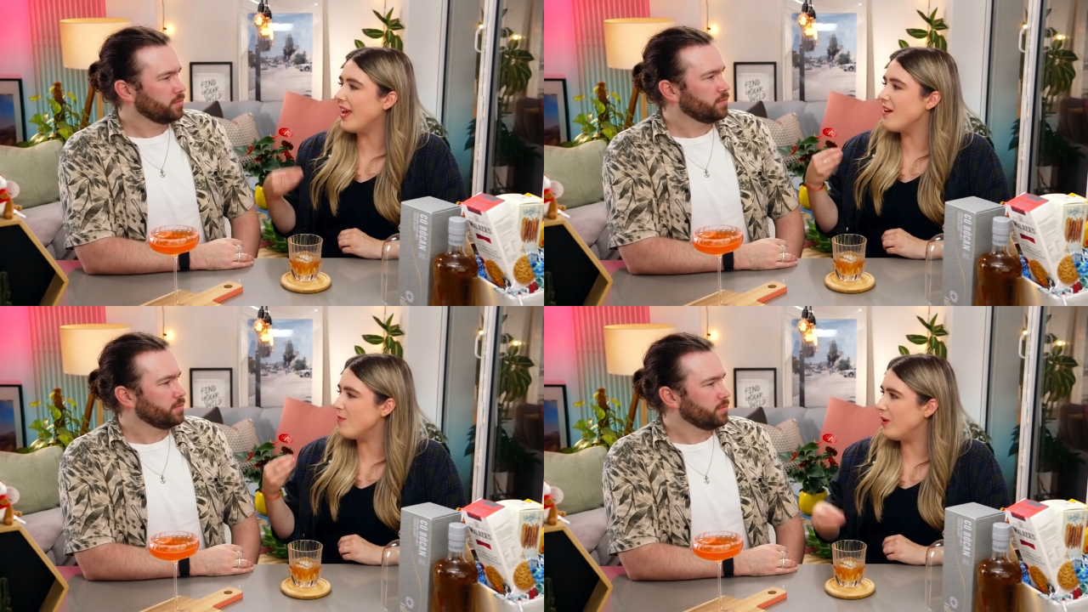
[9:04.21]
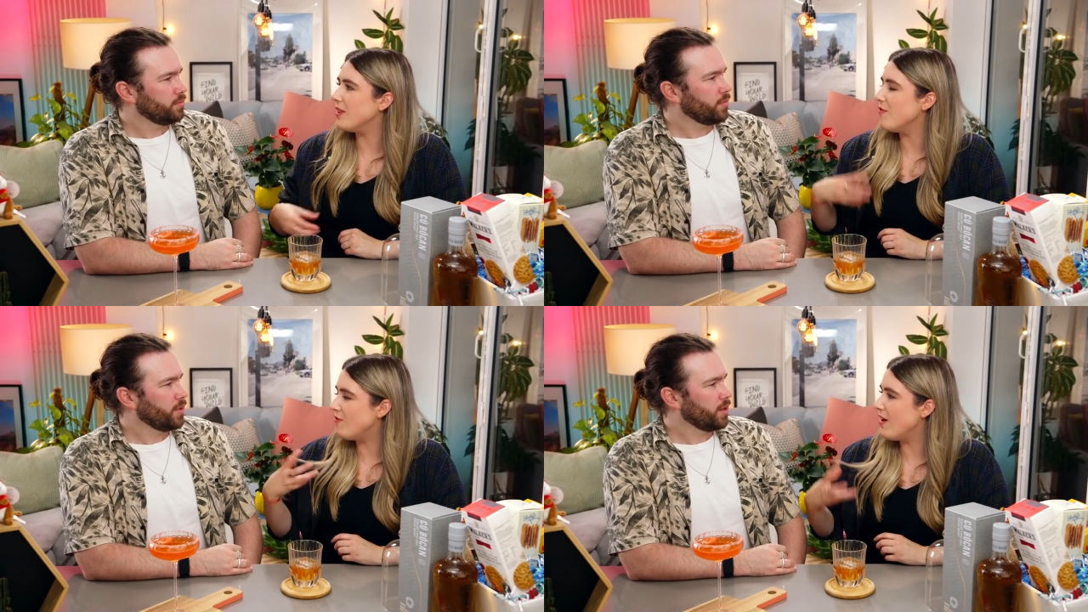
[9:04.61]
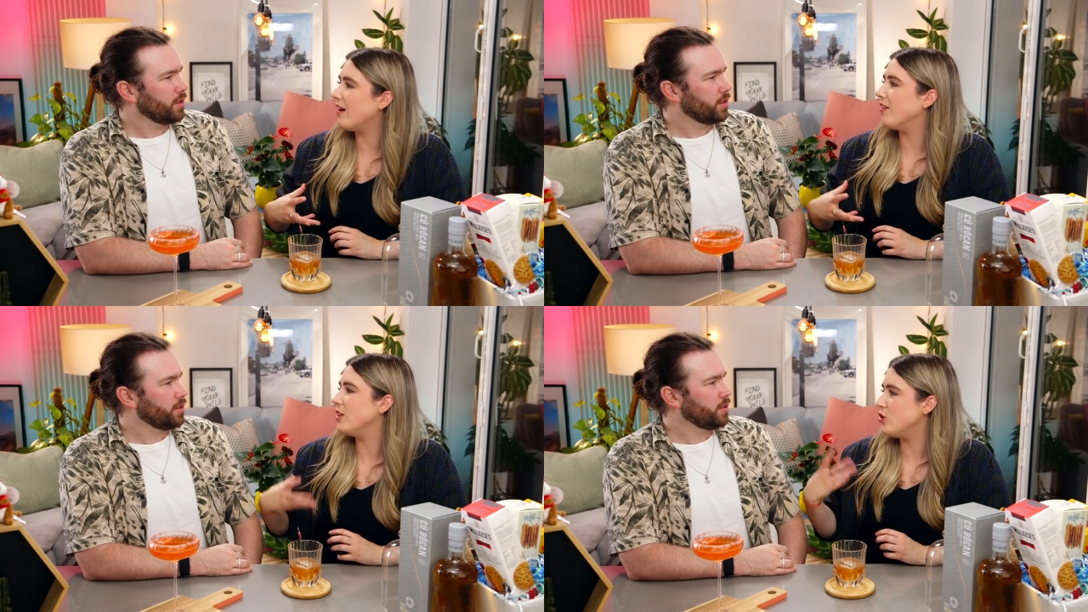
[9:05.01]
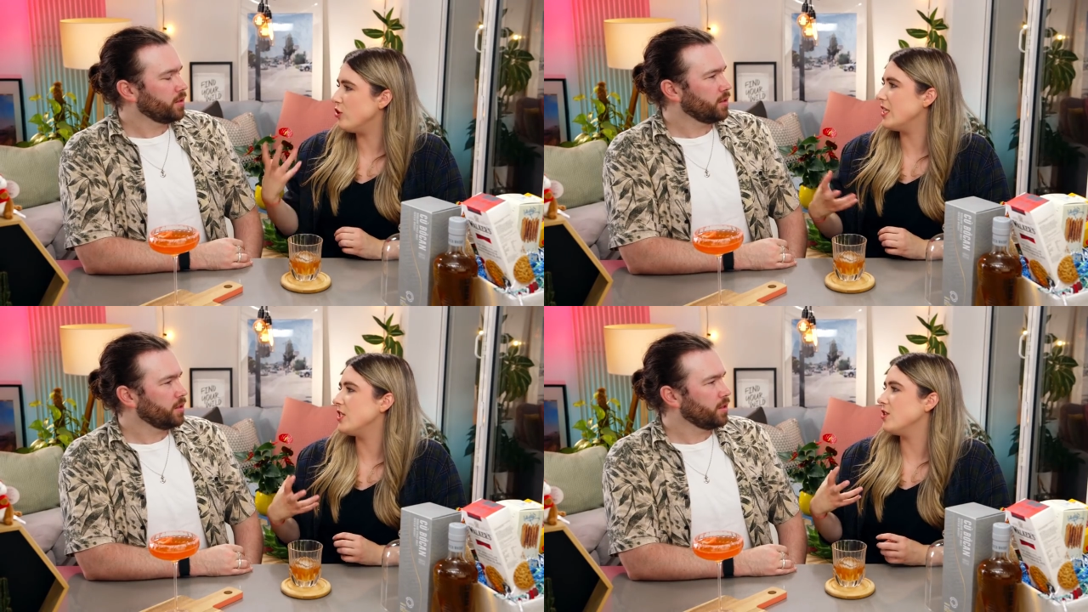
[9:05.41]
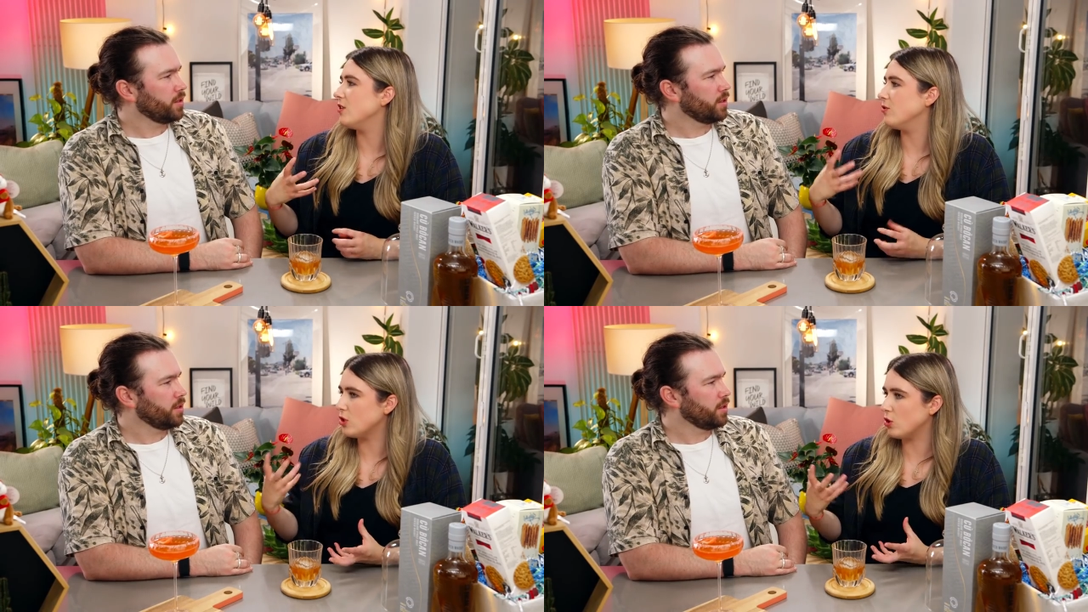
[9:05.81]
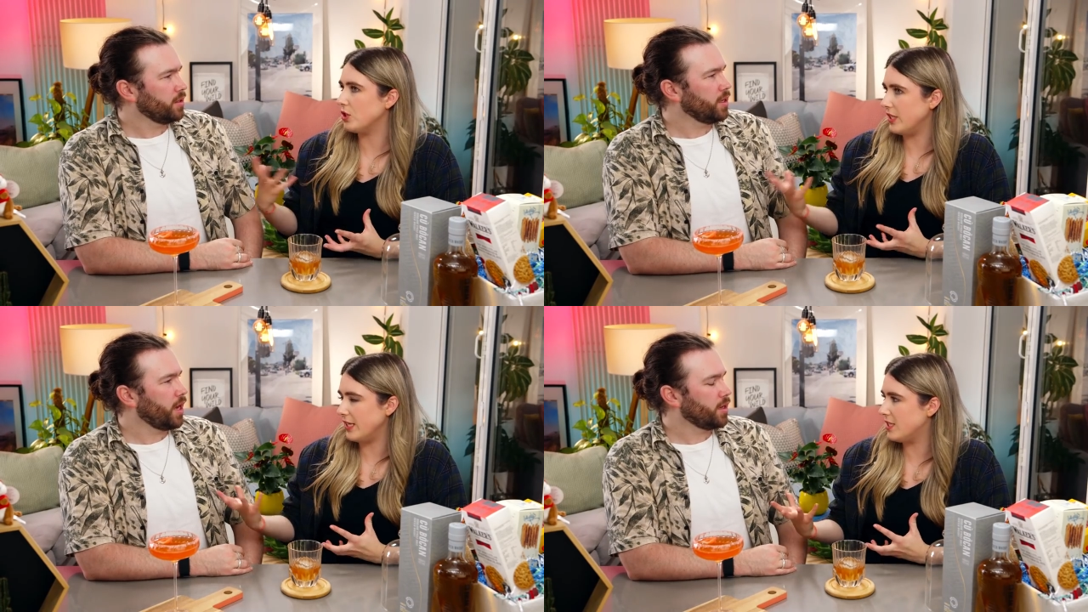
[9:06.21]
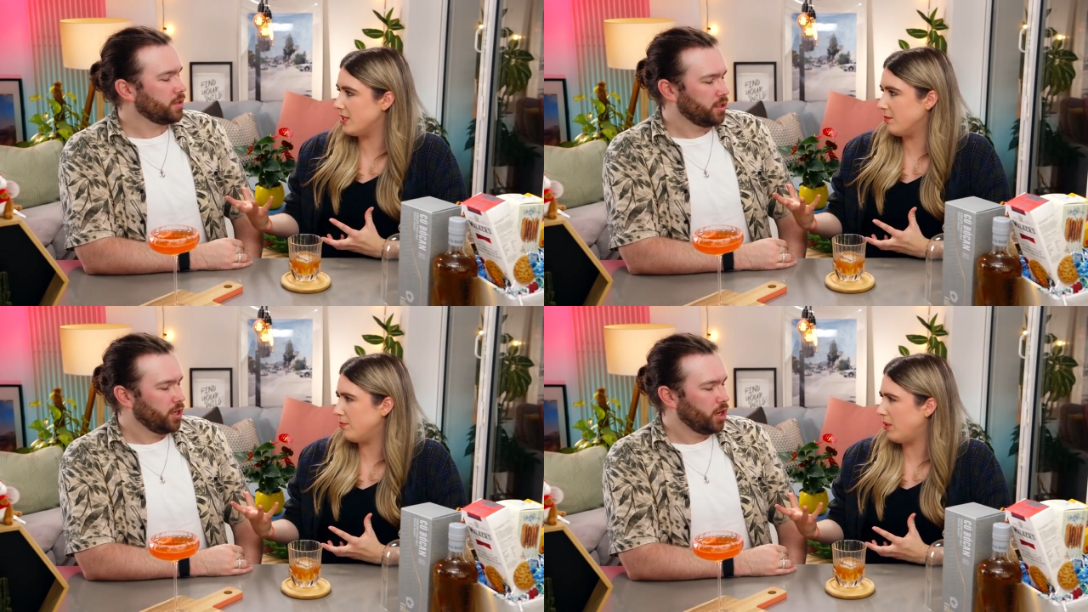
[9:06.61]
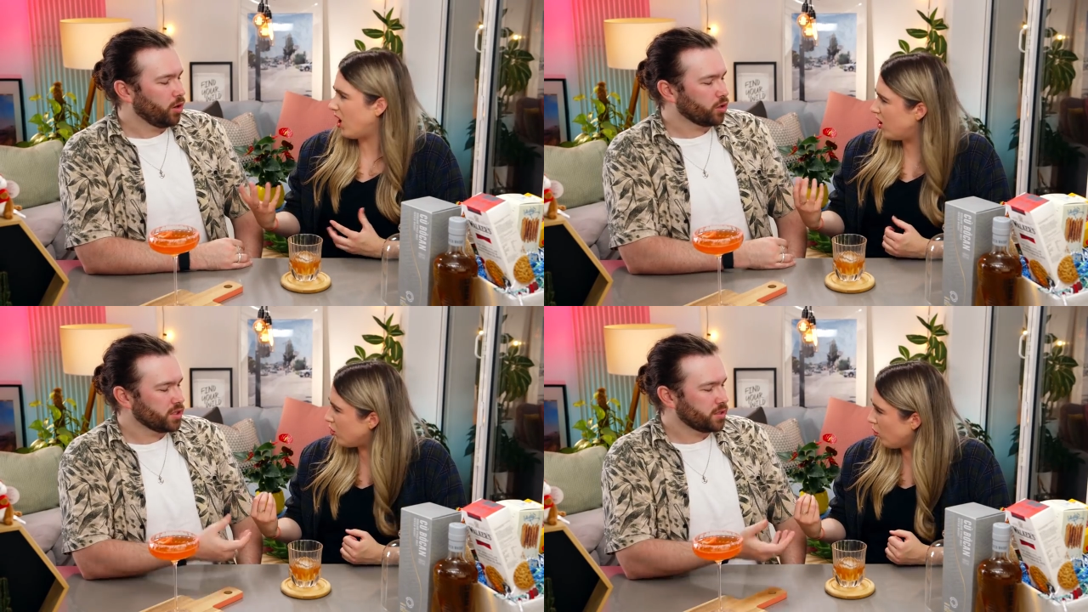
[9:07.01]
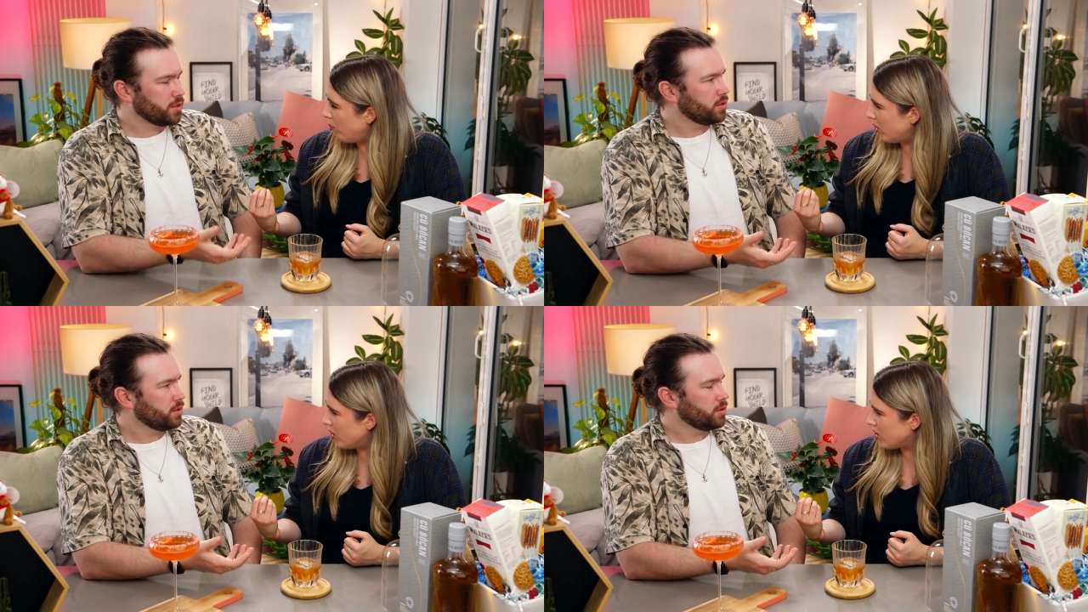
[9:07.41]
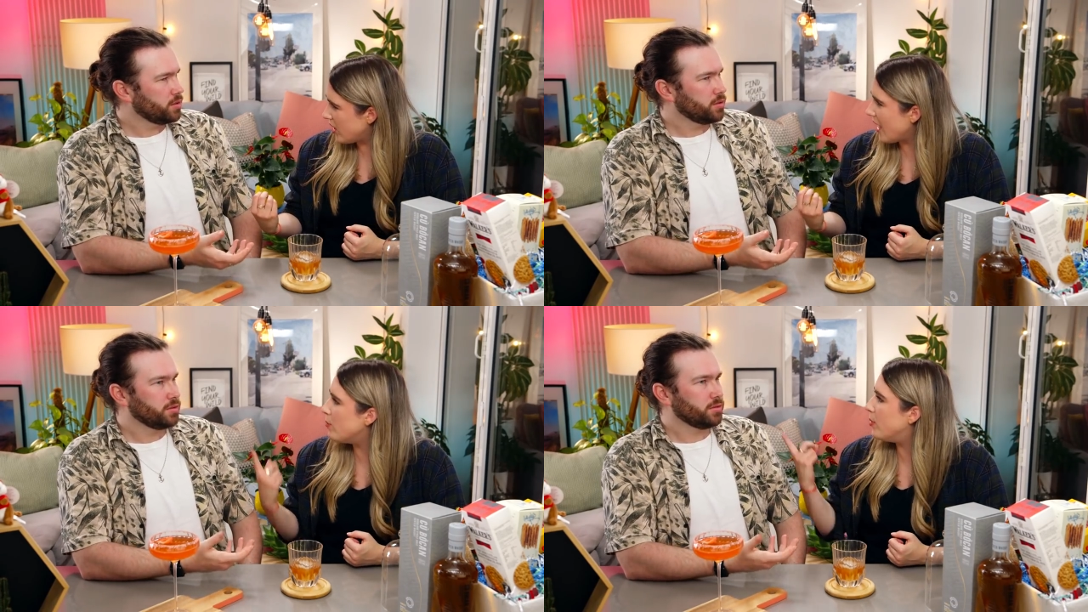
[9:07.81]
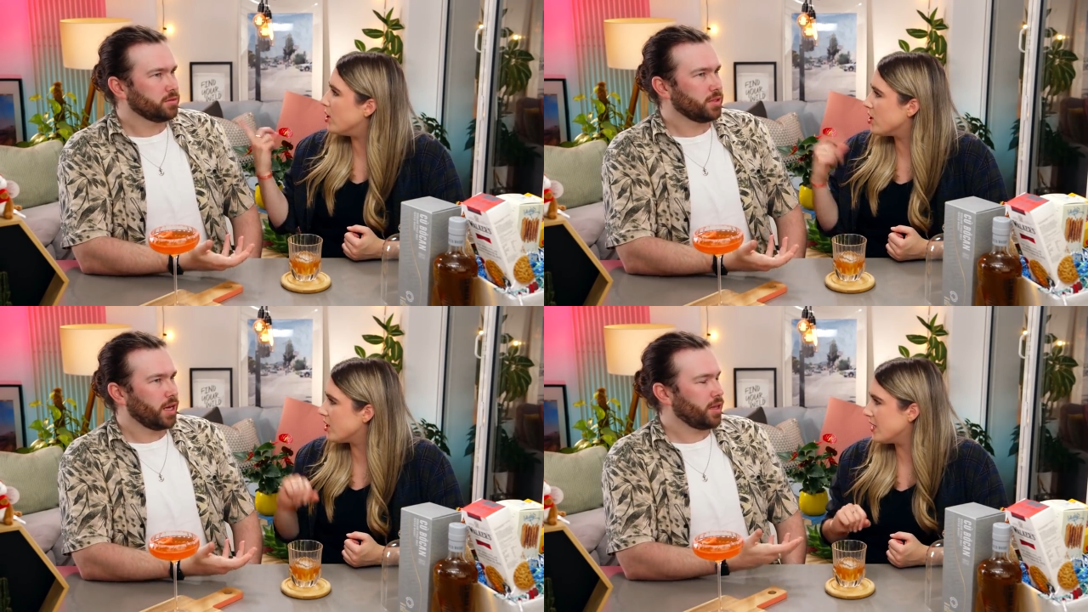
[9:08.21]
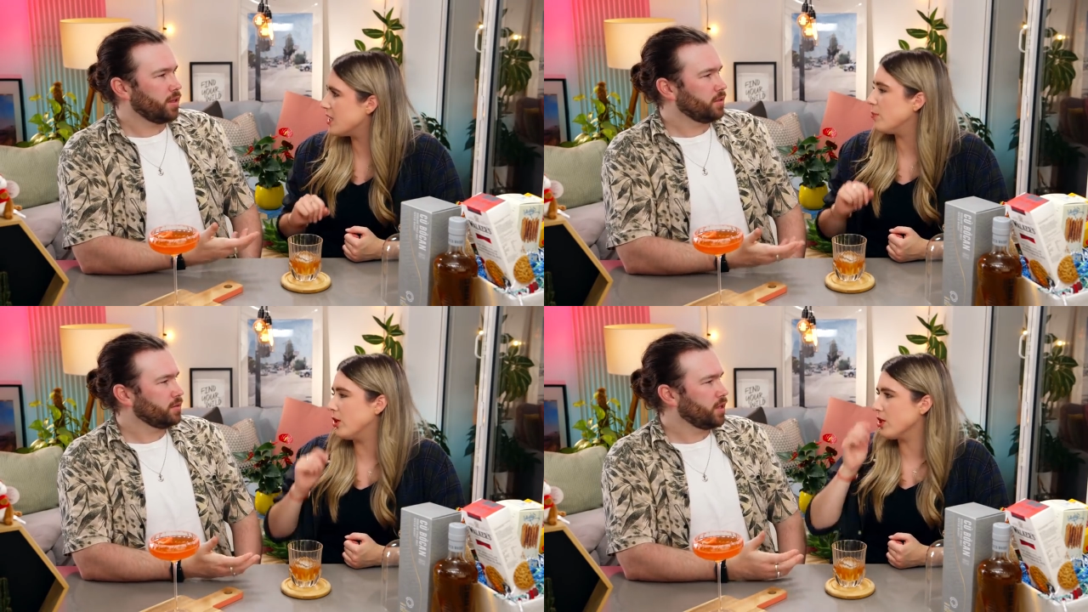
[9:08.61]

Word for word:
Speaker 1: it with a very traditional Scottish yeah. plant oh, or bush. Heather bush. Heather, it's a